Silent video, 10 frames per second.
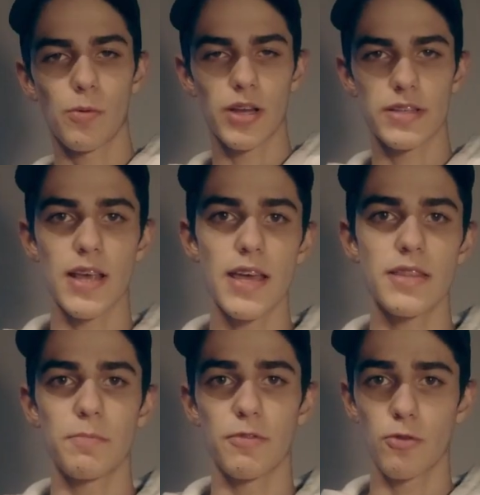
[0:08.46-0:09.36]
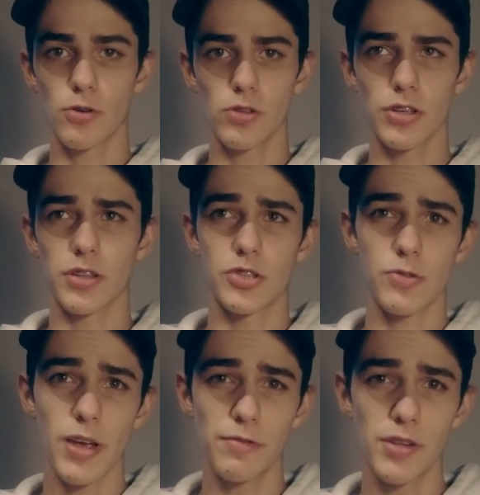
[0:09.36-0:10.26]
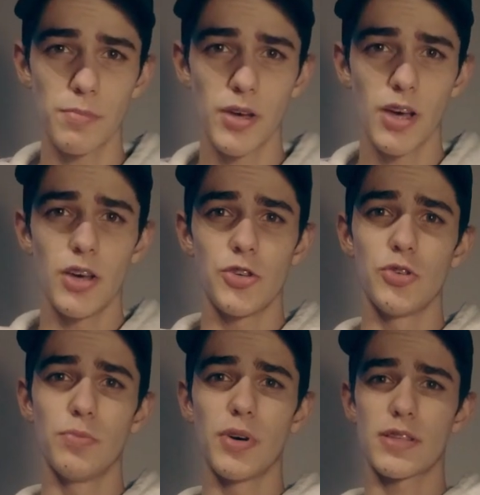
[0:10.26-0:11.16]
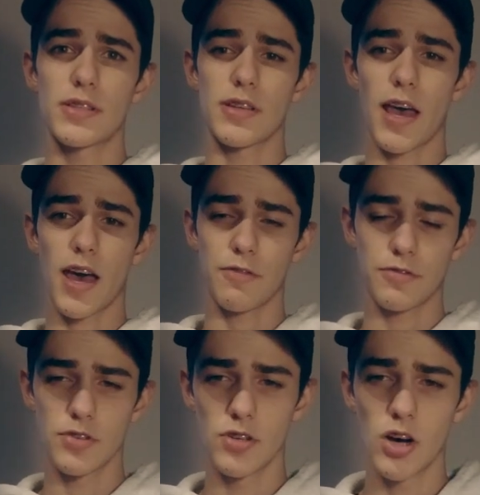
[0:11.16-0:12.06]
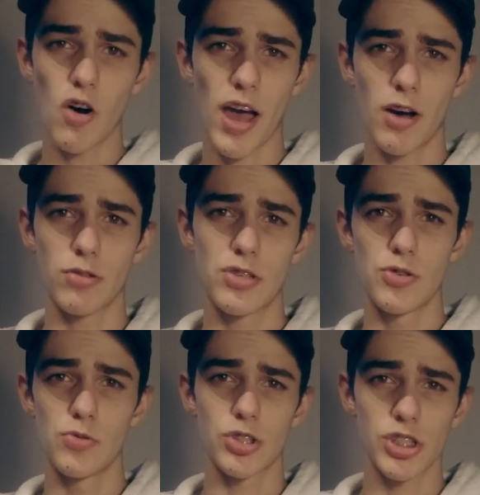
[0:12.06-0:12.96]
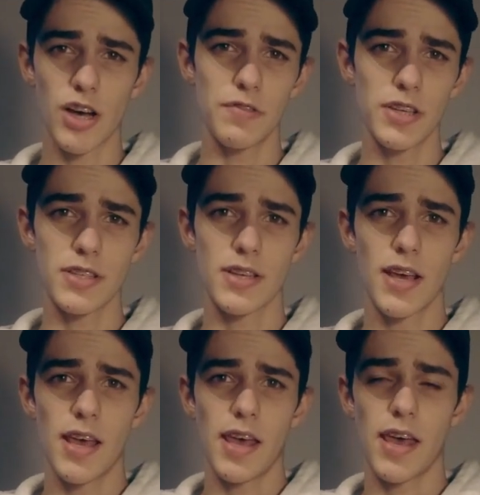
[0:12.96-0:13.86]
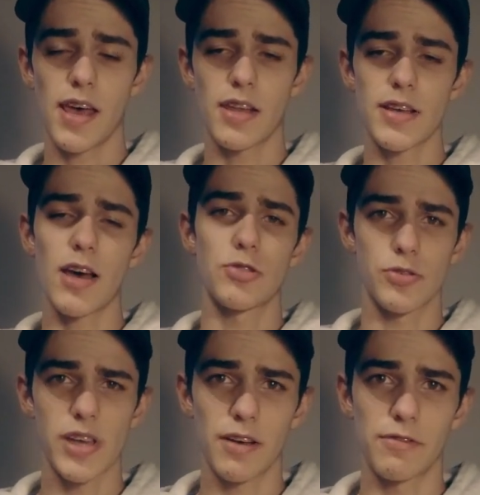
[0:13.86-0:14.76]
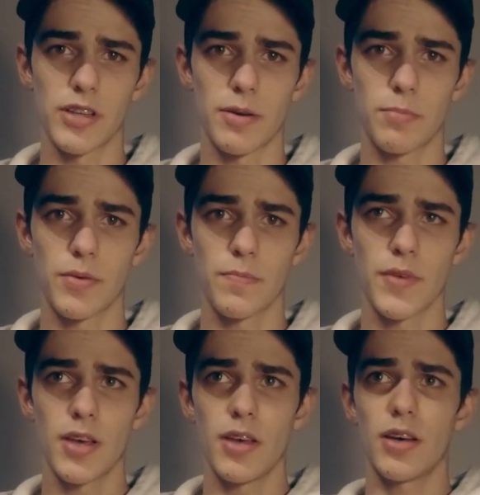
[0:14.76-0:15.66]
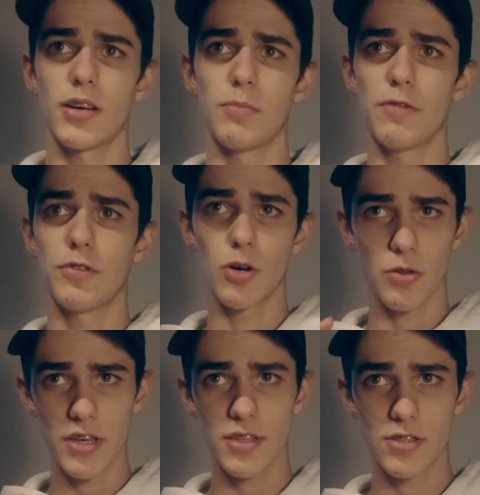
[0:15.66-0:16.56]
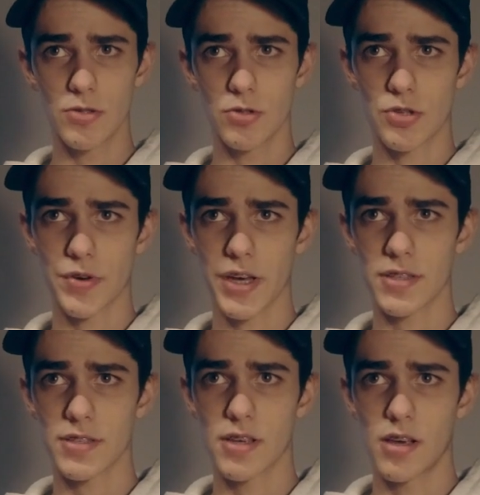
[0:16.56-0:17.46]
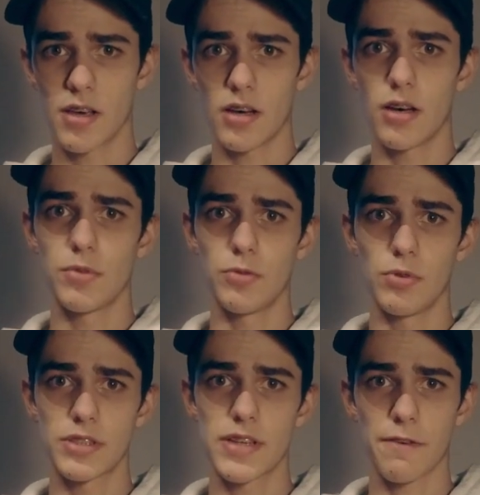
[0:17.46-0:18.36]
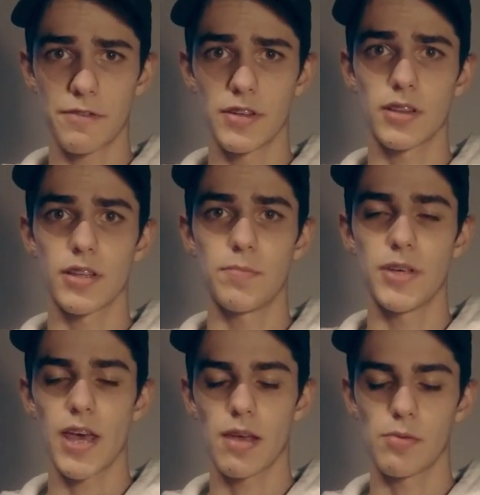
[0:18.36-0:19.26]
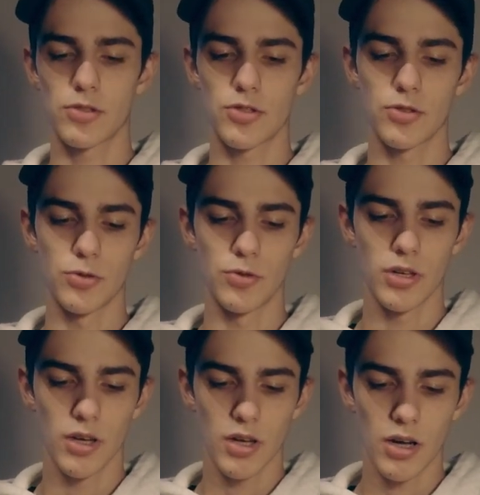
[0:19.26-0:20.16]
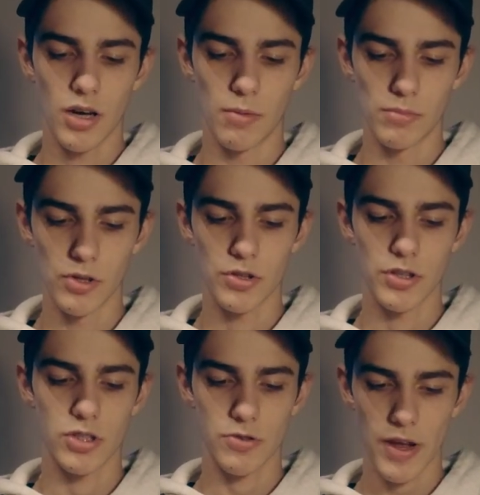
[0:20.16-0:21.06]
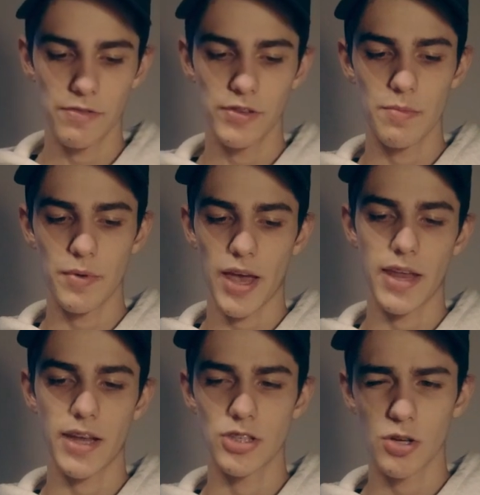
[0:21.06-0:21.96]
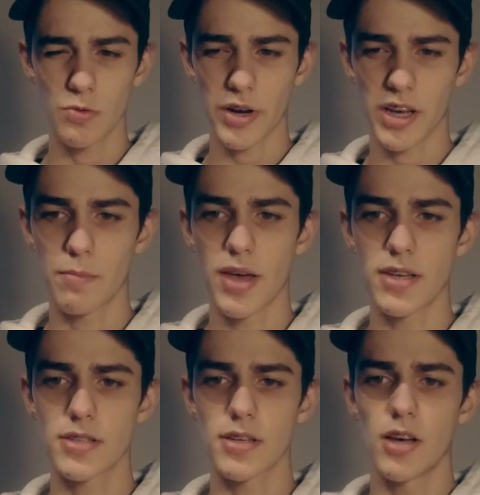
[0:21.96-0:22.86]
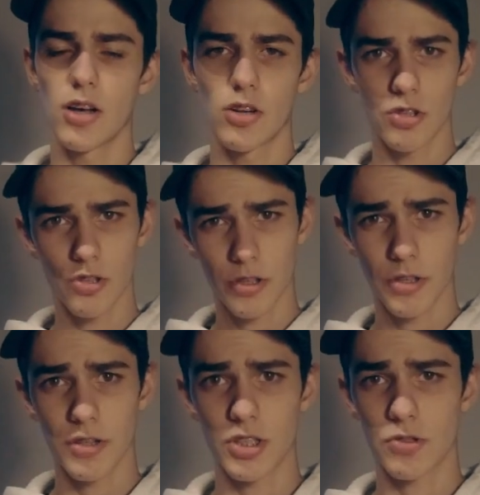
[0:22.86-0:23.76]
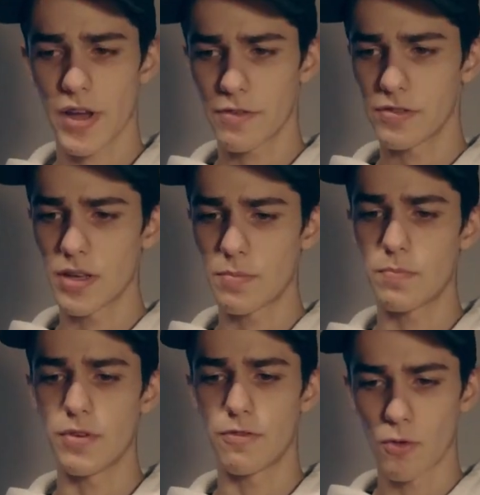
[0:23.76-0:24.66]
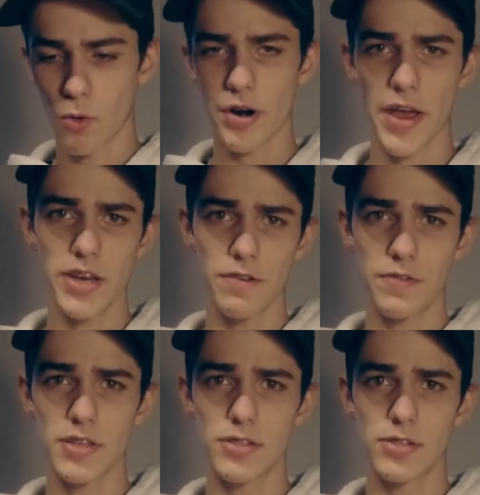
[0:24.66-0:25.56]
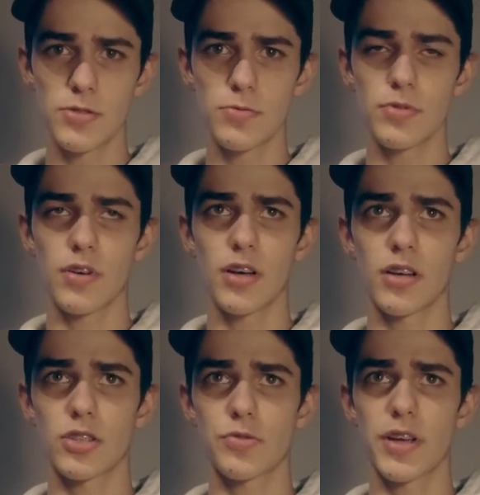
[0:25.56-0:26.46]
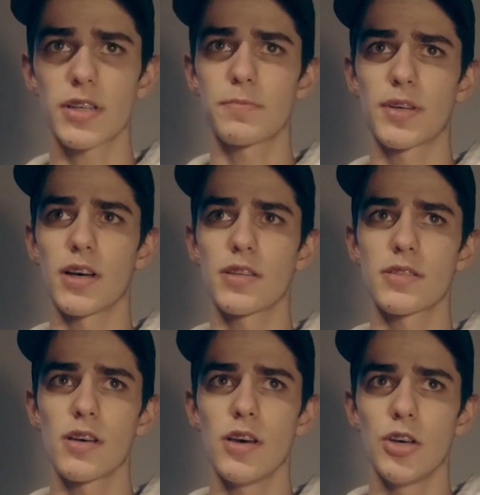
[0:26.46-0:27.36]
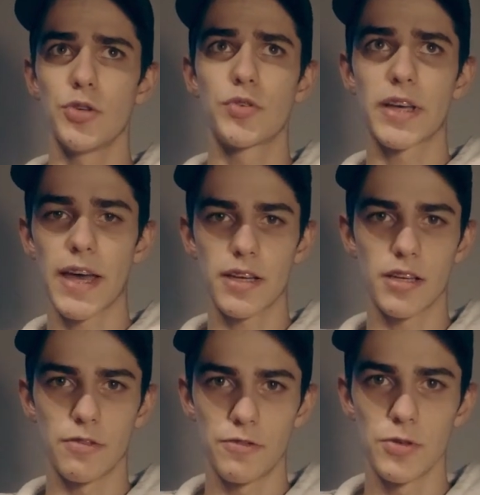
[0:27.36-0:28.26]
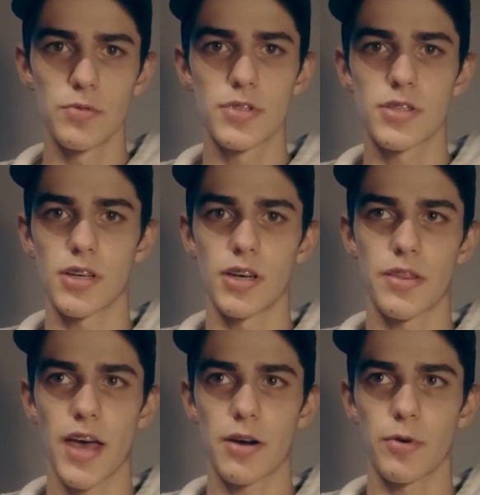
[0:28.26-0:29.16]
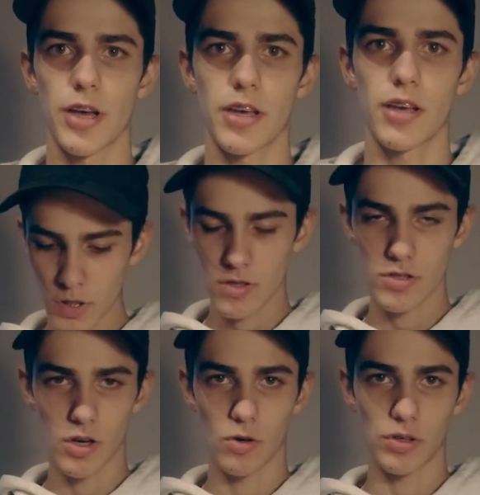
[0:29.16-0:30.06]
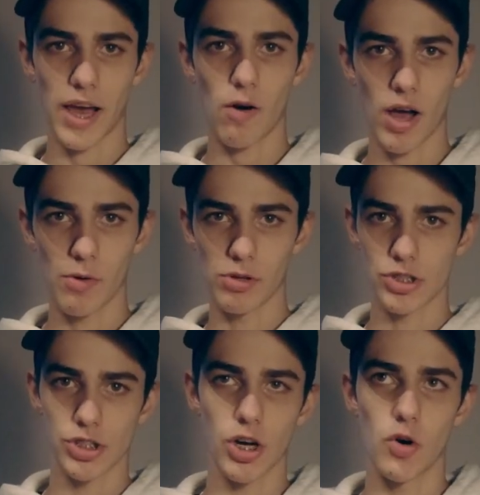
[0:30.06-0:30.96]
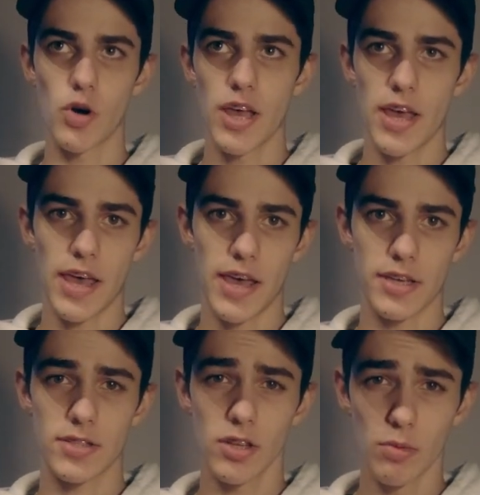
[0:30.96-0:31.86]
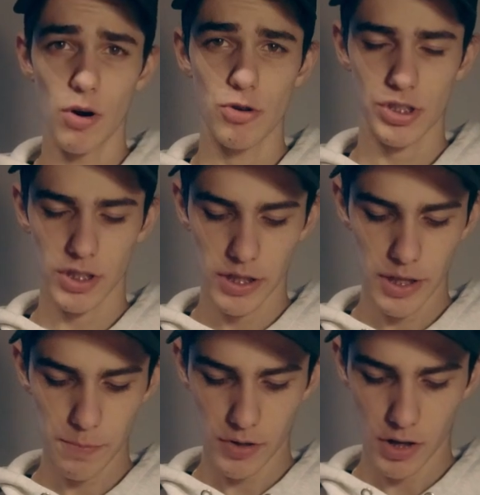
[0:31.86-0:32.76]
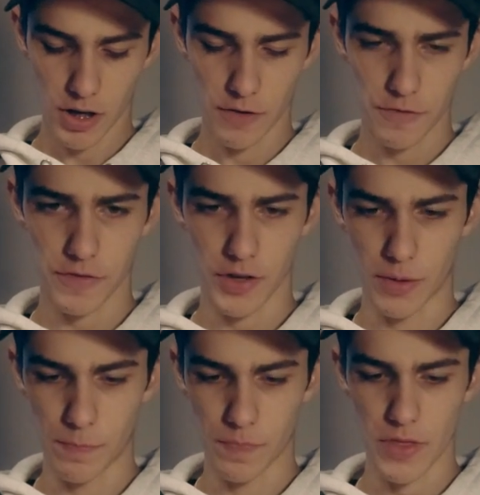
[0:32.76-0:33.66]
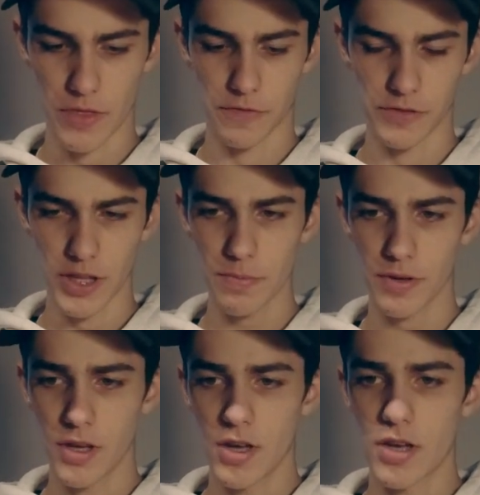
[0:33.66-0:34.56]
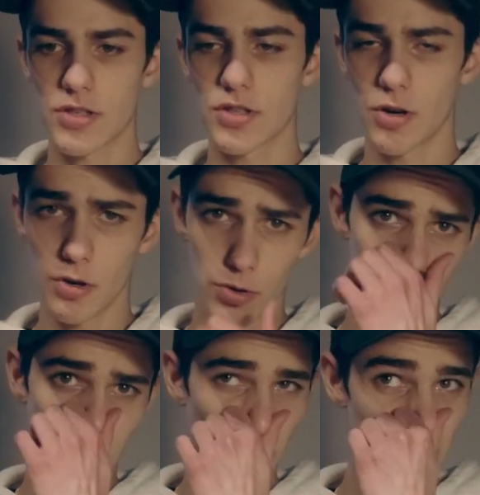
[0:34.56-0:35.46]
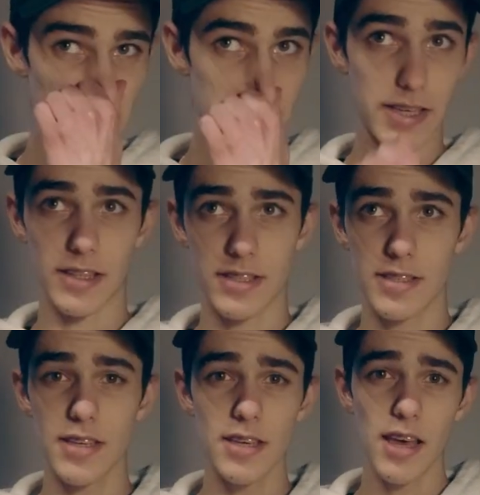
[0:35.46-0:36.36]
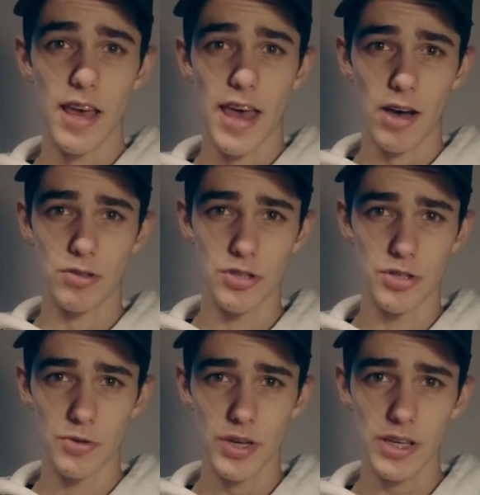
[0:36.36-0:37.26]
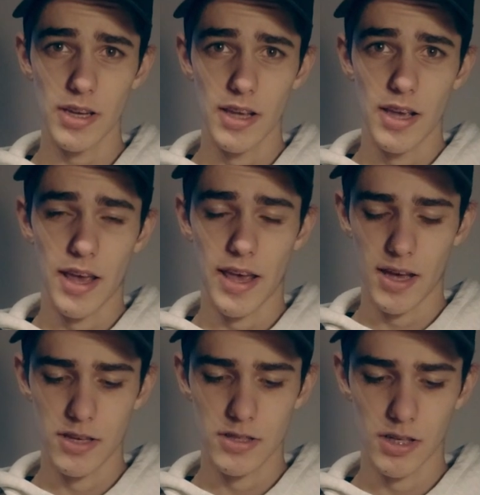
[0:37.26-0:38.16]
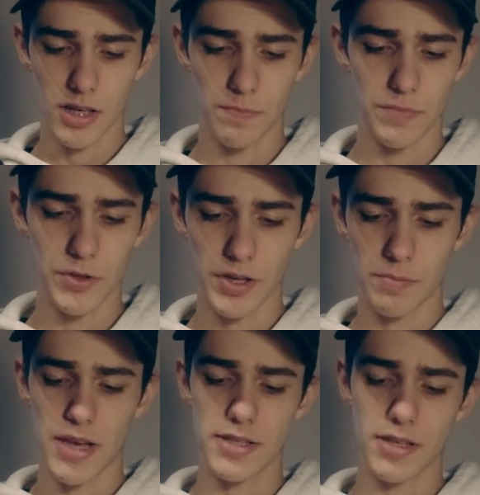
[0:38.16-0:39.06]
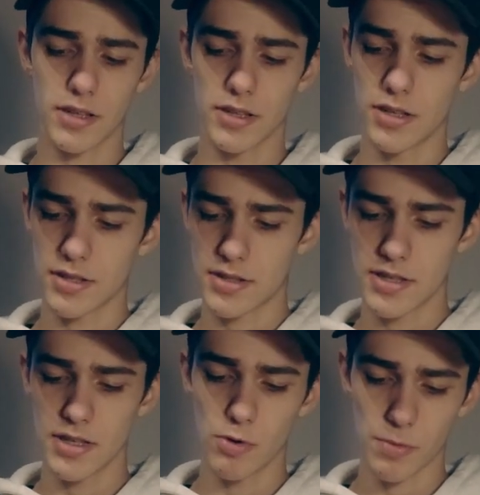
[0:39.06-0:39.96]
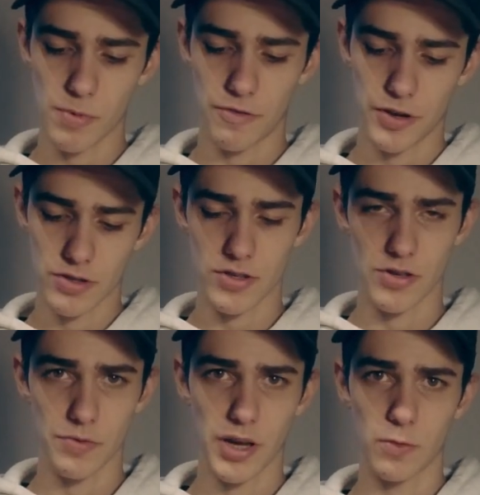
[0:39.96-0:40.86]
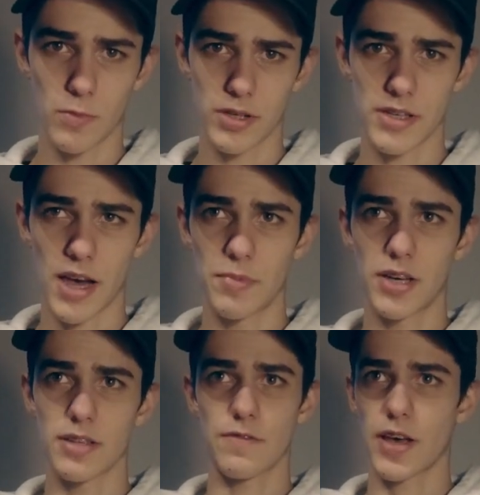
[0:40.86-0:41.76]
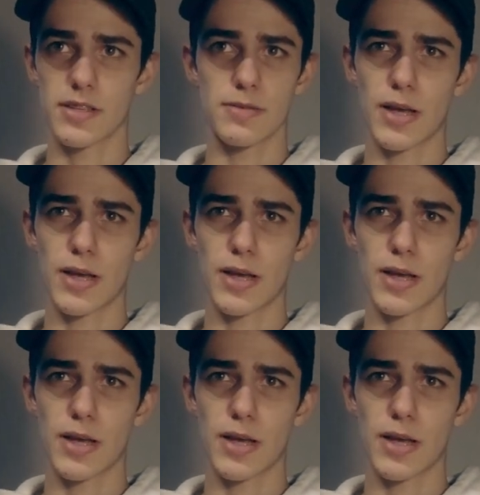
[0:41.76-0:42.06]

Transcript: I want to say that before learning the TREFLIP you must have to know how to shove it and how to kickflip. If you know these two tricks you will definitely be able to learn the TREFLIP, and I don't recommend learning the TREFLIP before any of these two tricks because you could get it confused that way. So now I will show a slow motion clip of the flip so you guys can see how to do it, and you can basically see what my fingers are doing at what time, because if I